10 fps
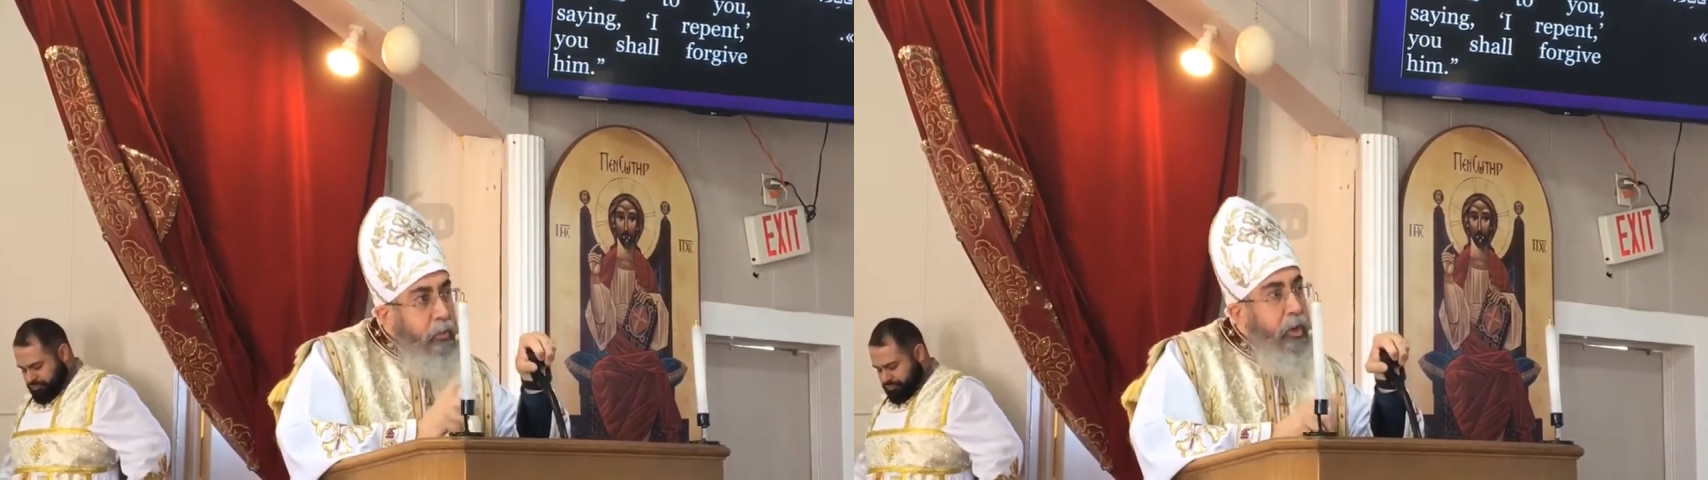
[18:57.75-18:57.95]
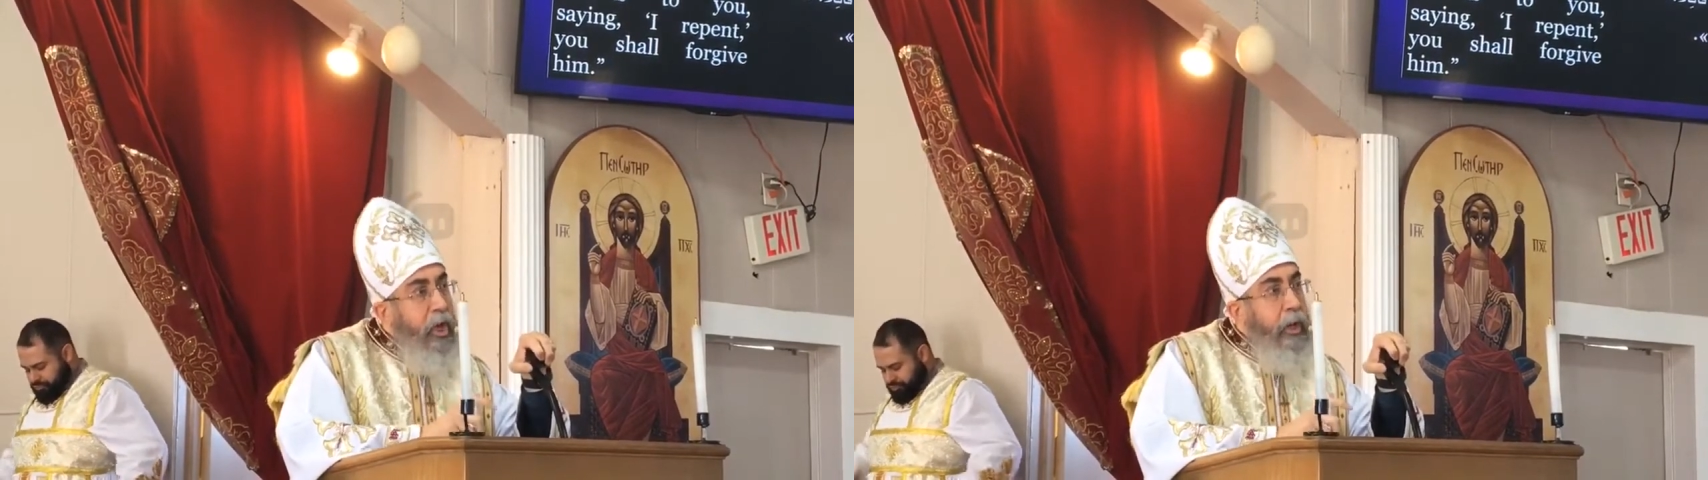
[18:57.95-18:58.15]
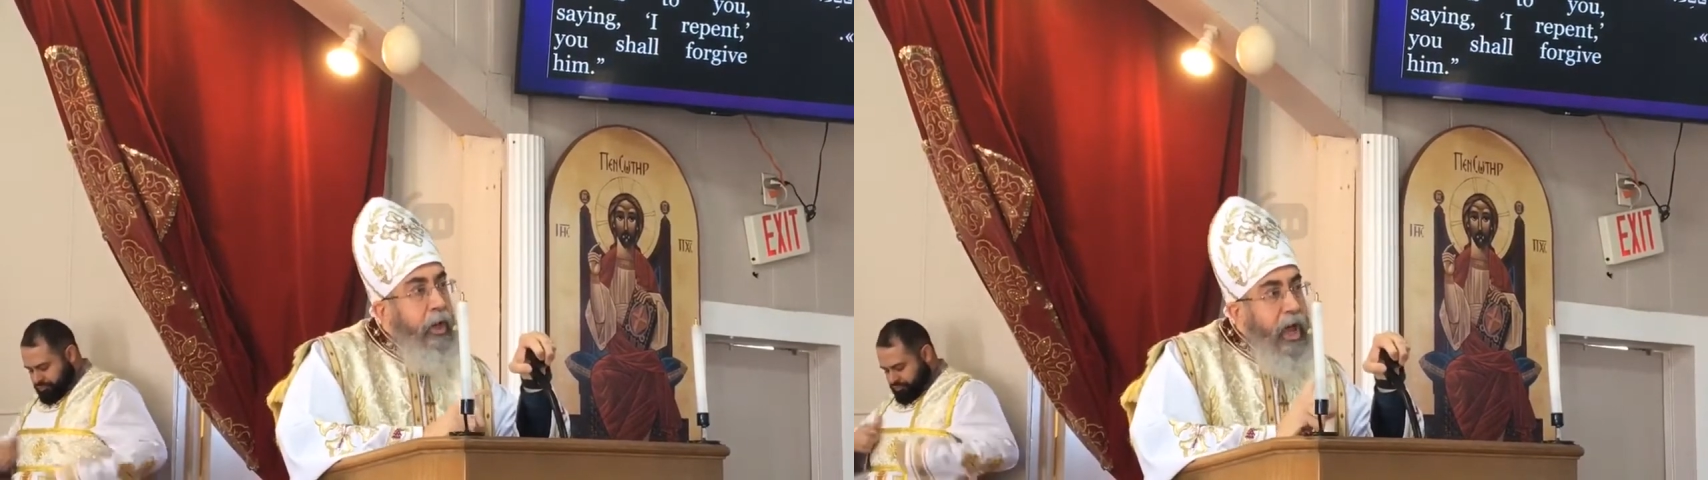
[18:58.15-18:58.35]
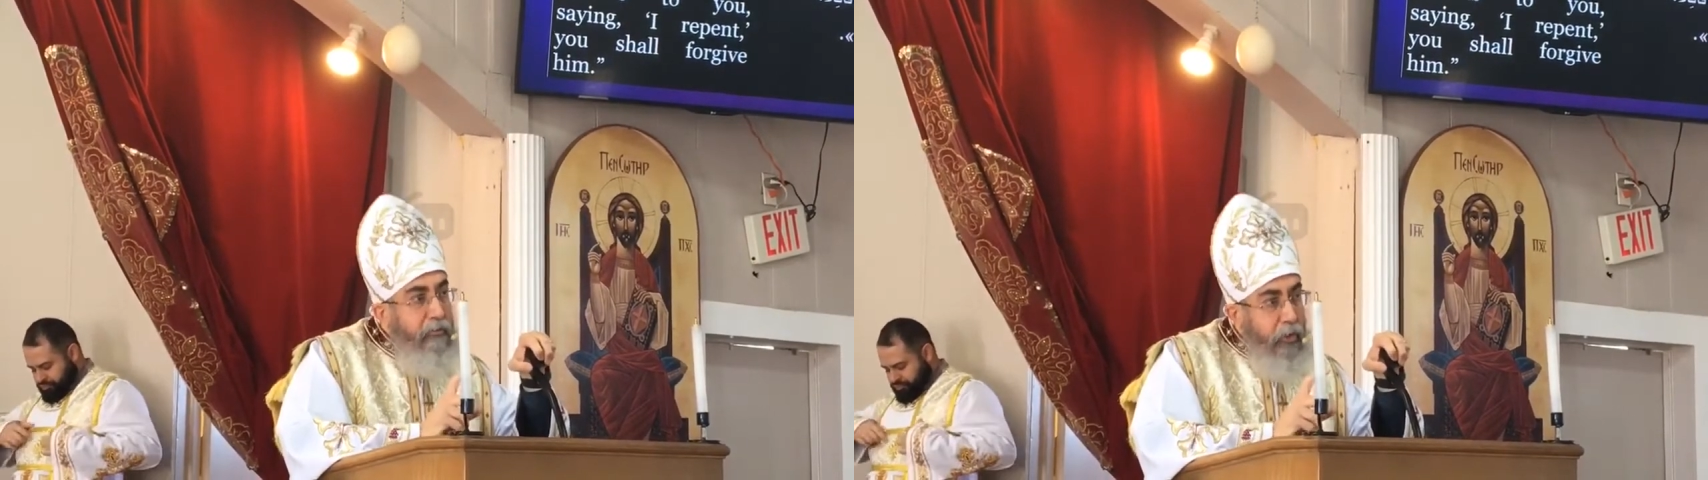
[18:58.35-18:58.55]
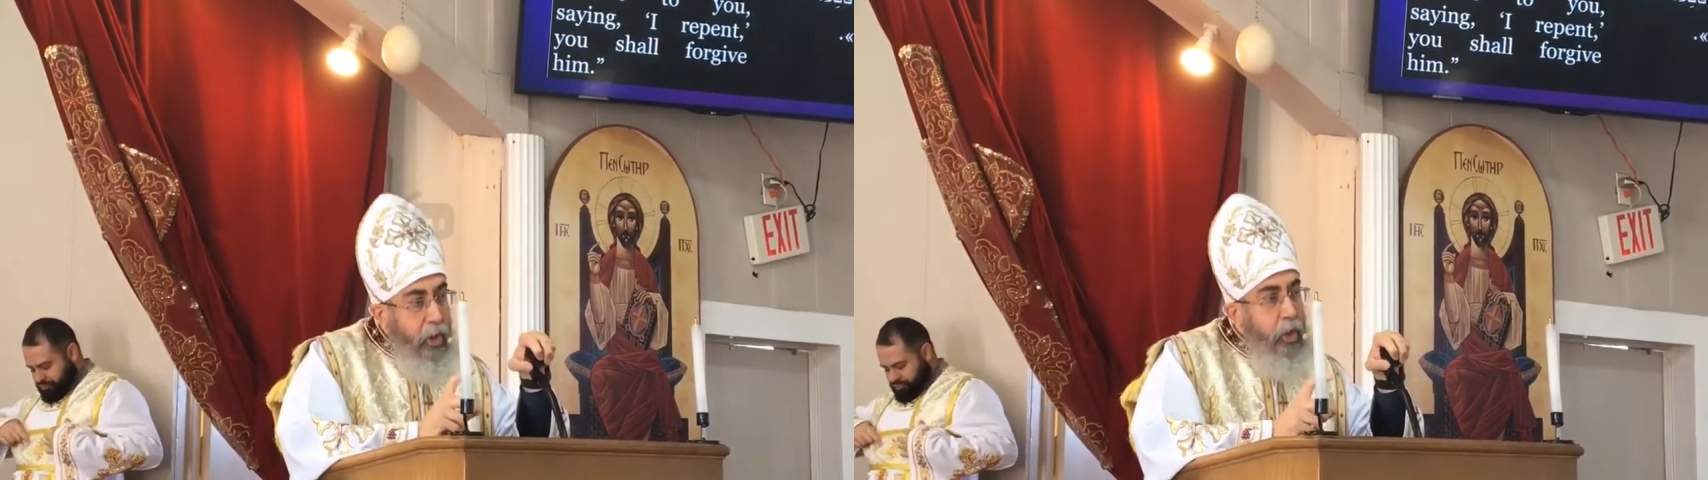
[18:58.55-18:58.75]
will
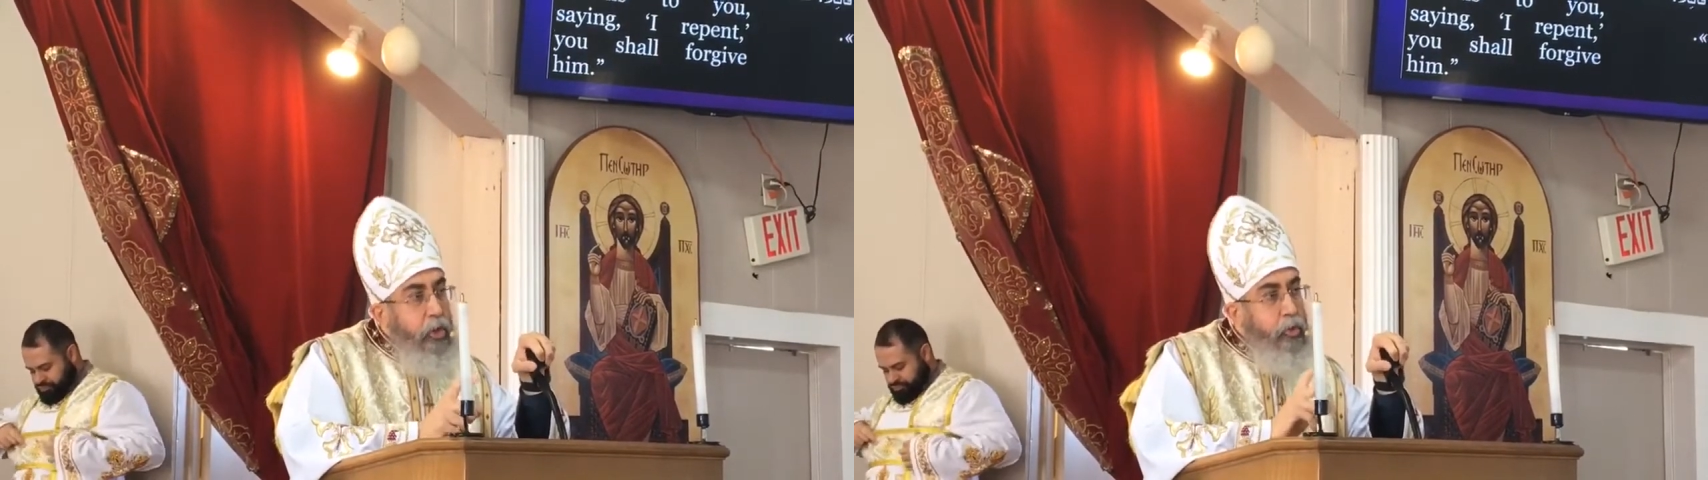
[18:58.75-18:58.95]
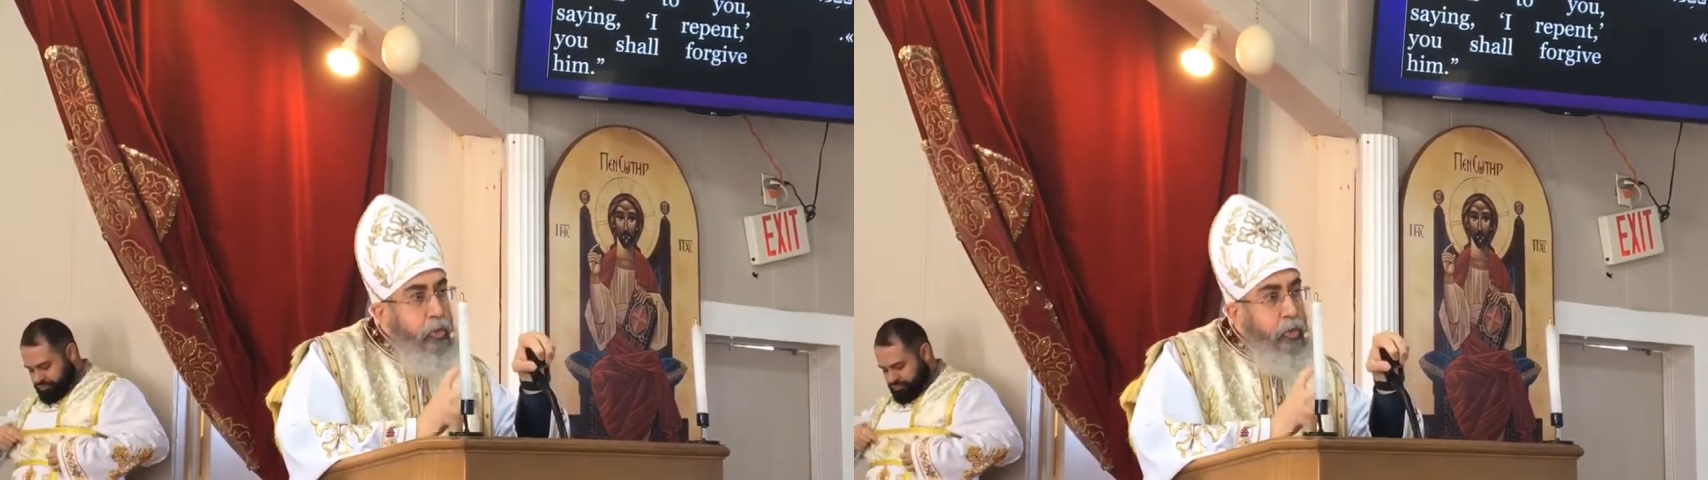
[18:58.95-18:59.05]
never